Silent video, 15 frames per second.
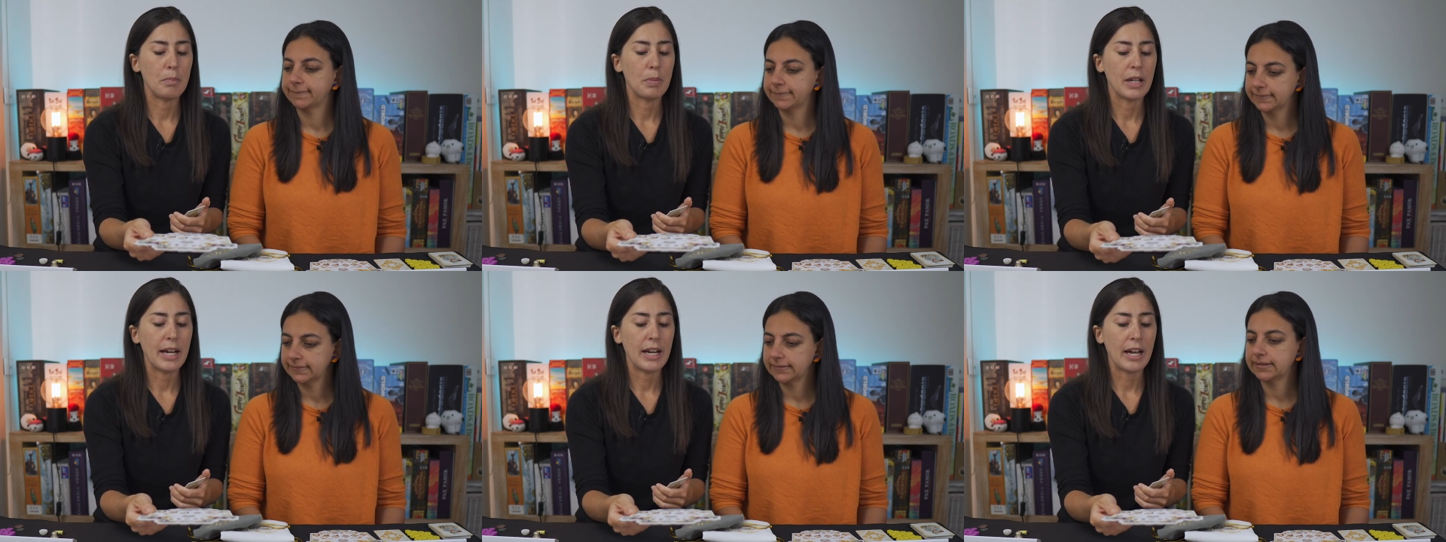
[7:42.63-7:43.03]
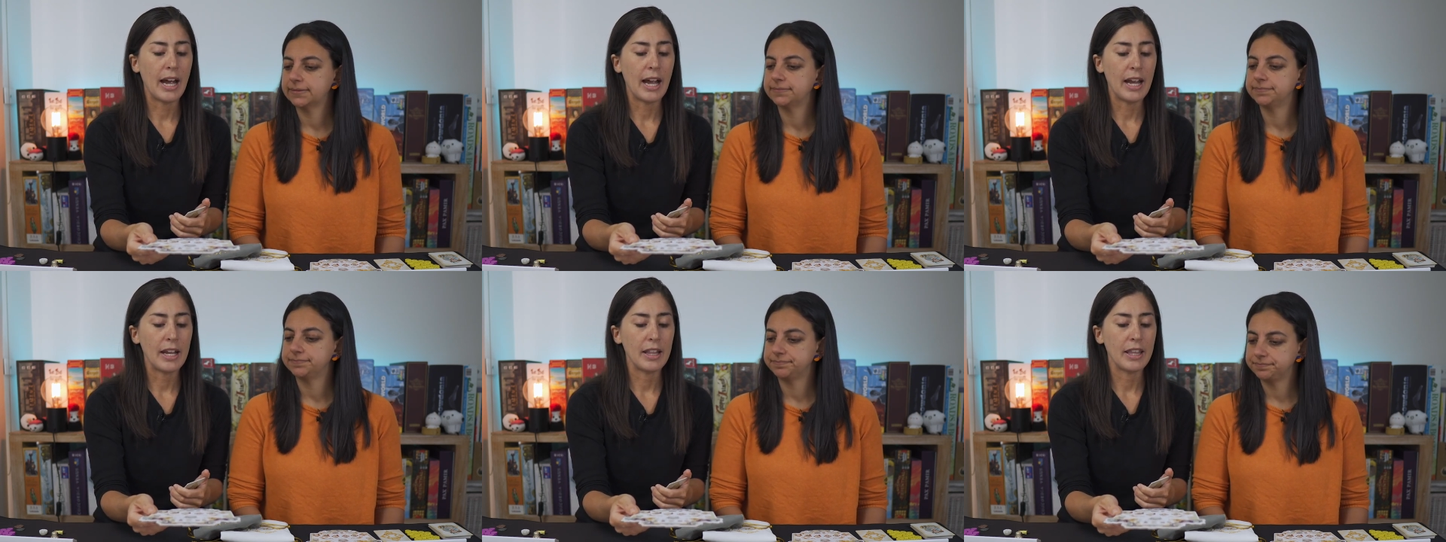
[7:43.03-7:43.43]
Speaker 1: player
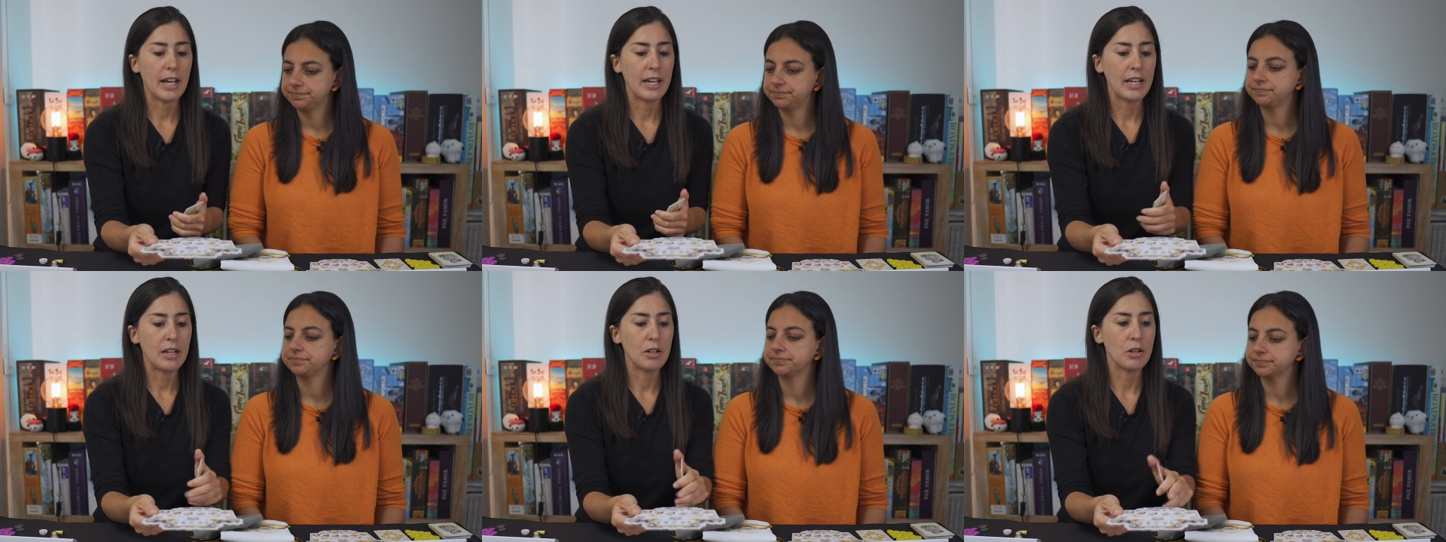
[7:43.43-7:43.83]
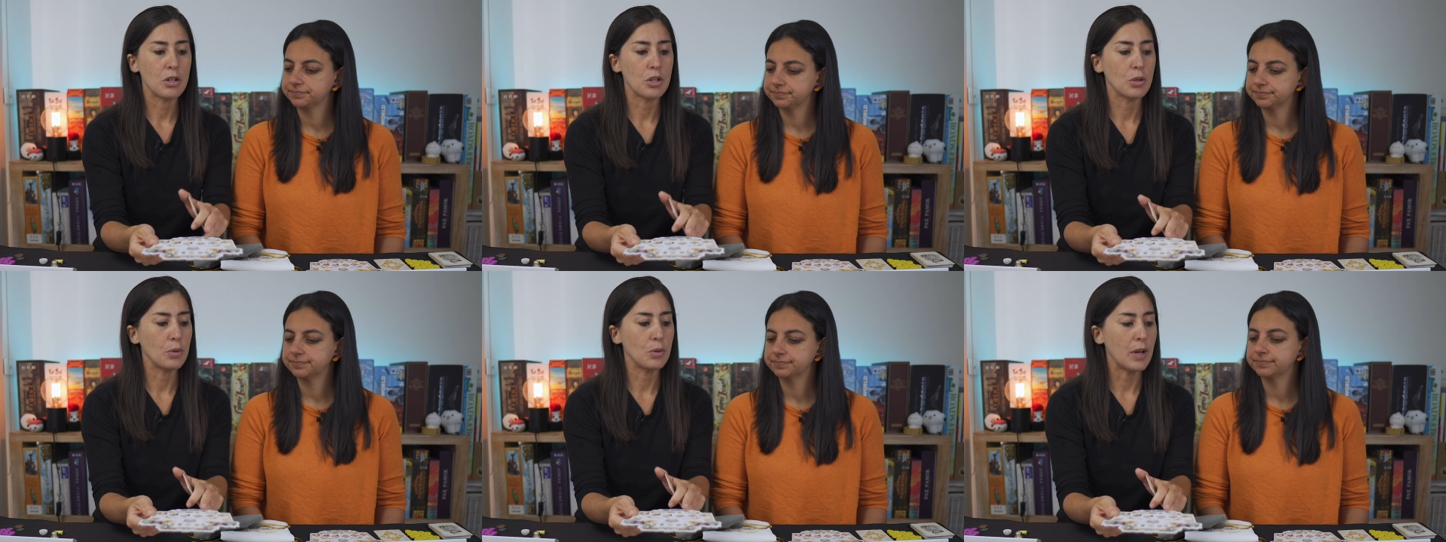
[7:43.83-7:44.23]
aid that Ian
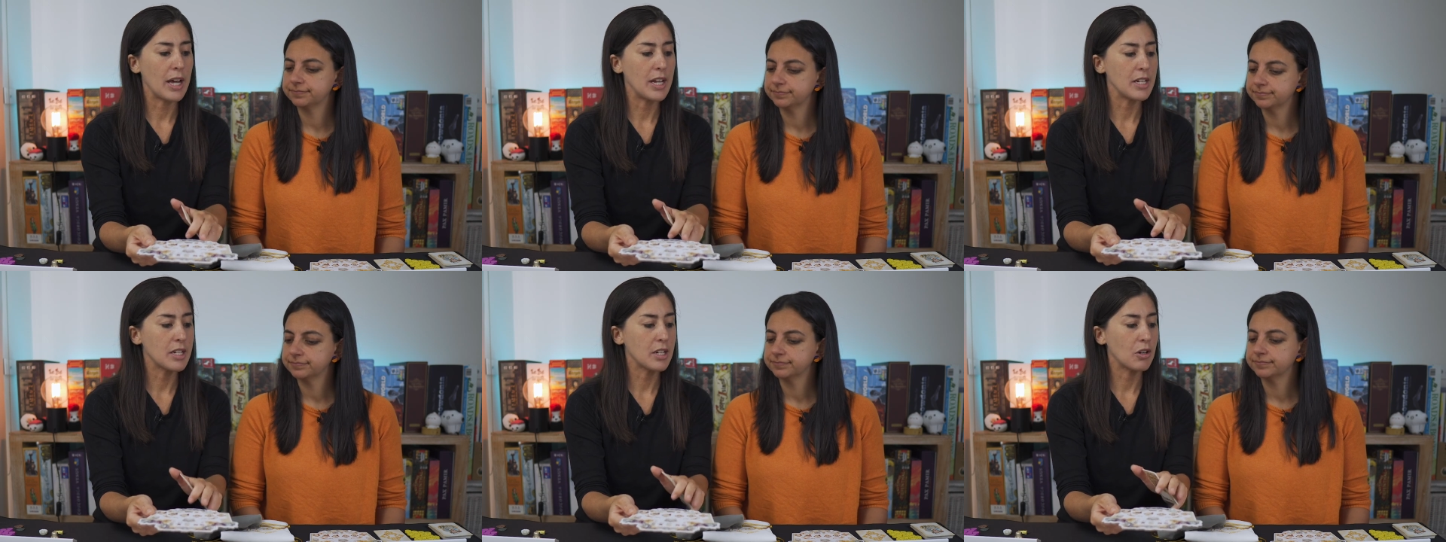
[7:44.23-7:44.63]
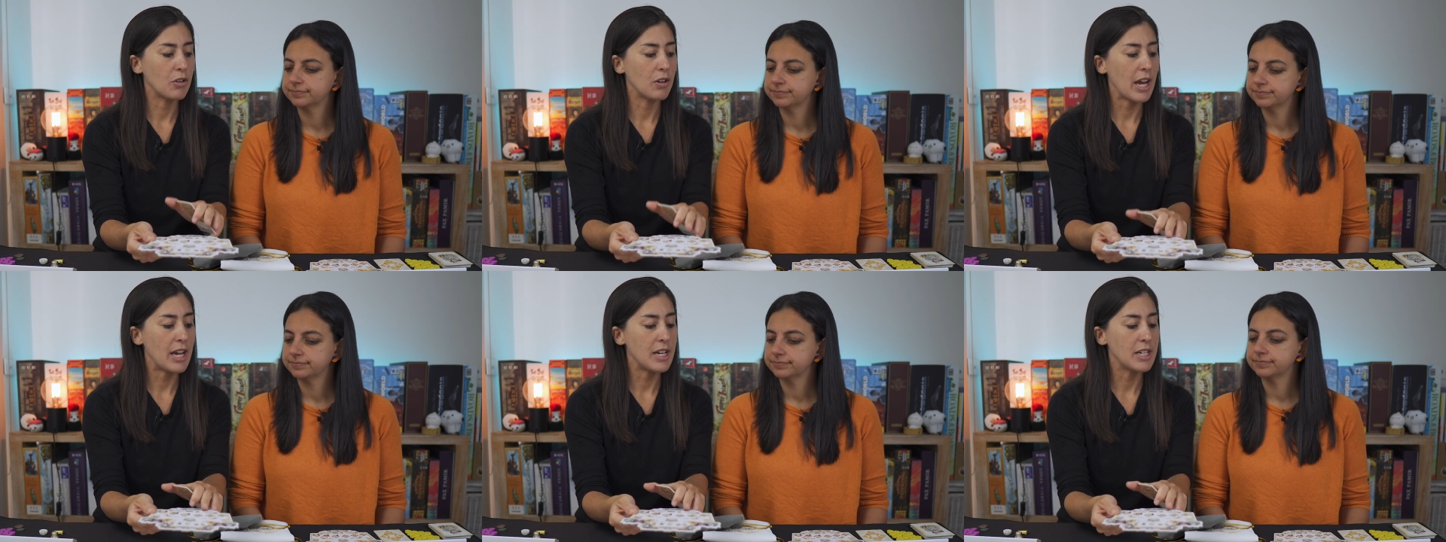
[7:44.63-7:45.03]
O'Toole has
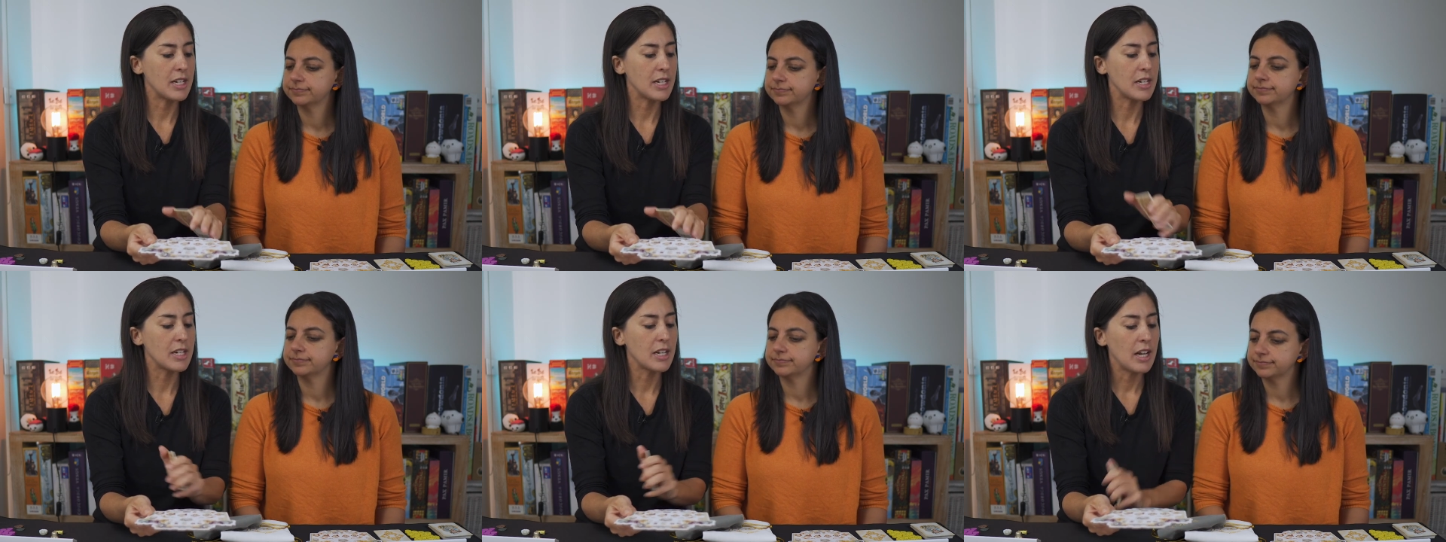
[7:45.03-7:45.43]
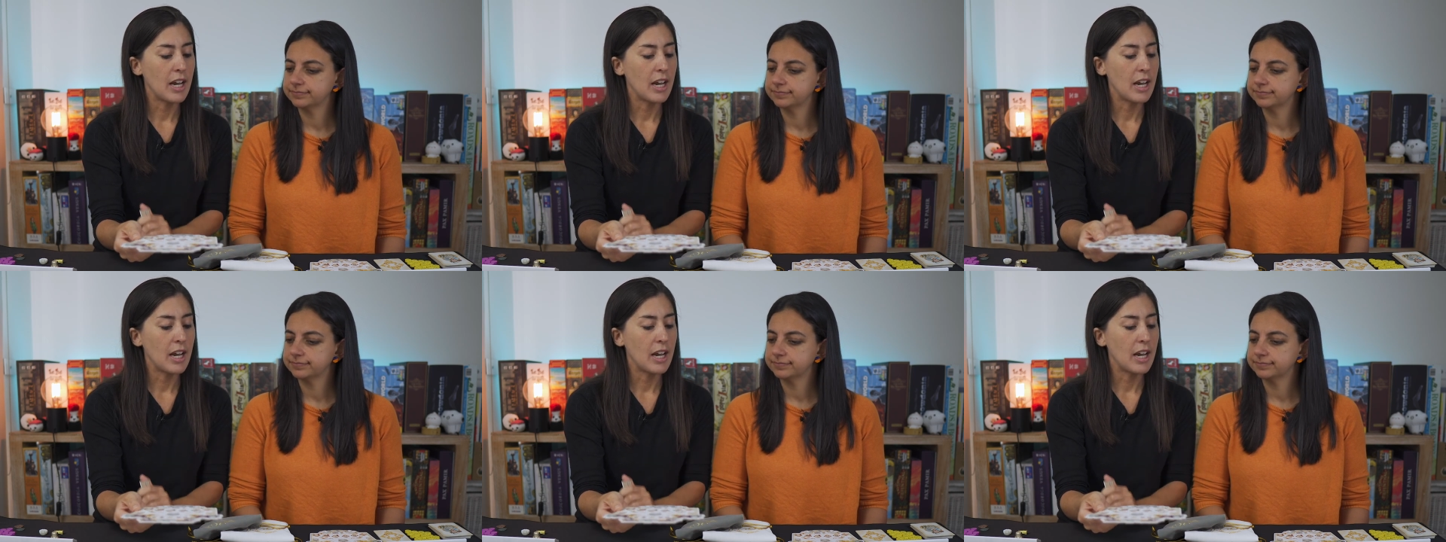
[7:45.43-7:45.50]
created,